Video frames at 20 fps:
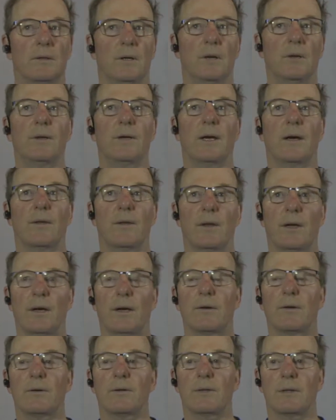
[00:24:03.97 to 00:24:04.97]
Oh yeah, the
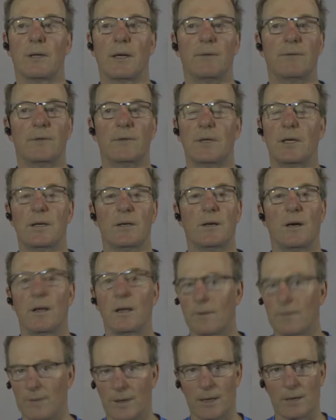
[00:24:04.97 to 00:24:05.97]
Herods, and I've seen
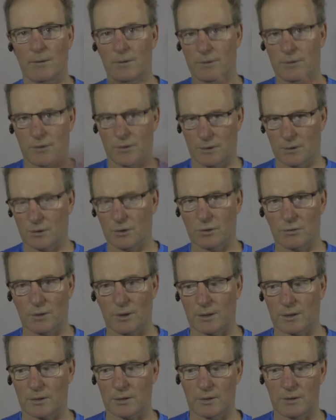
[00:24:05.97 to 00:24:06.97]
all of Herod's
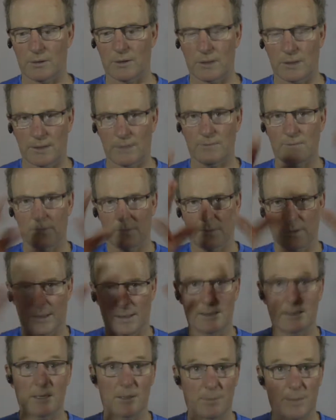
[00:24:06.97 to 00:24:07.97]
constructions, and
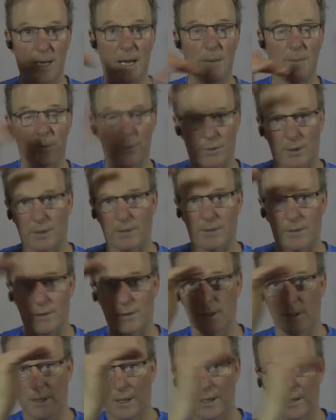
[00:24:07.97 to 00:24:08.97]
I did a paper on
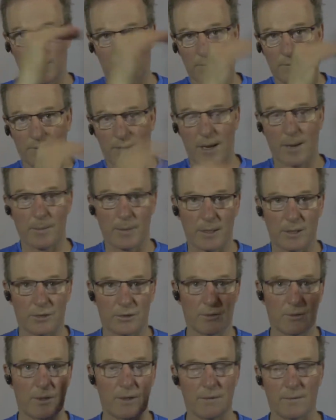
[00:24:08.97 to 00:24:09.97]
the family
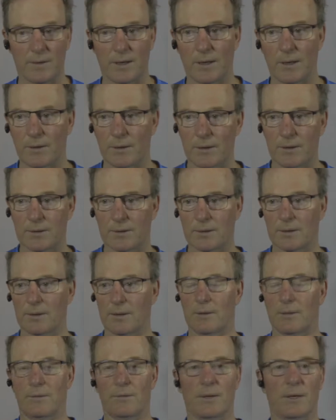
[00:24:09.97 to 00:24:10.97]
tree of Herod. It's
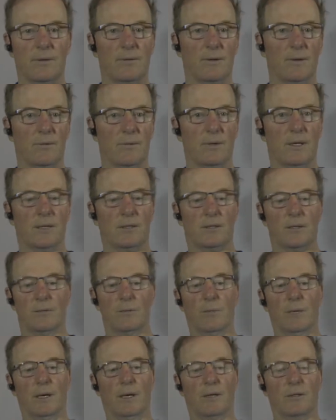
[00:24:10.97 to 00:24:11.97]
rather a
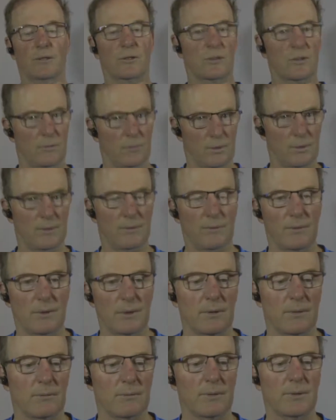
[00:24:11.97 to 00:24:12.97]
wretched bunch, so
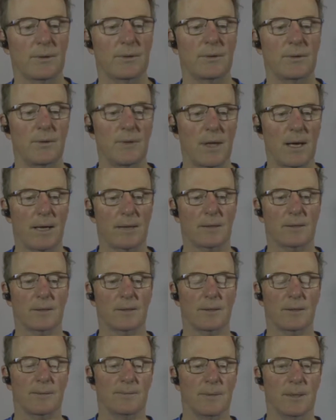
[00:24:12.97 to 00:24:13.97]
we'll do that.
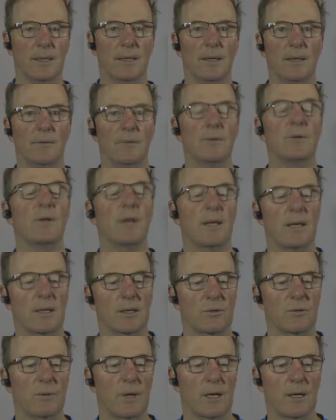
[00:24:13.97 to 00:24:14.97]
We'll do that
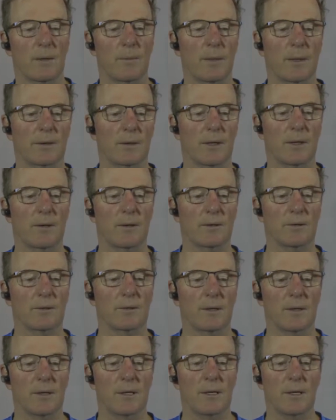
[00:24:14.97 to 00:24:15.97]
next week about the
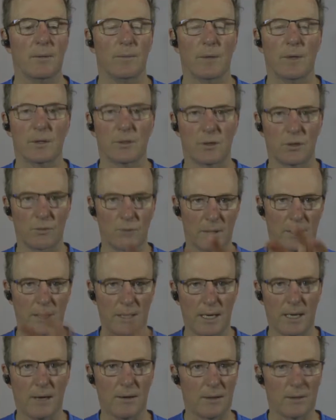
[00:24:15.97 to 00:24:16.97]
Herods, because when you read
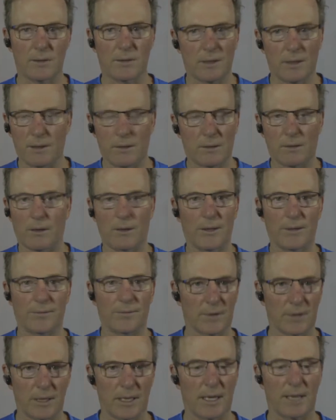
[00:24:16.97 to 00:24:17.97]
the Herods, they're all
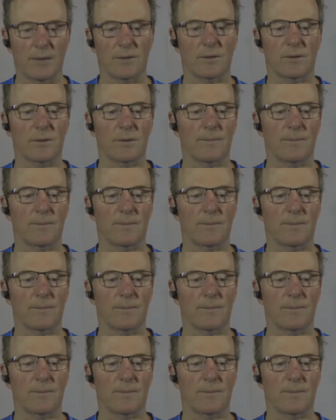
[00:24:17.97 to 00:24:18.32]
different guys.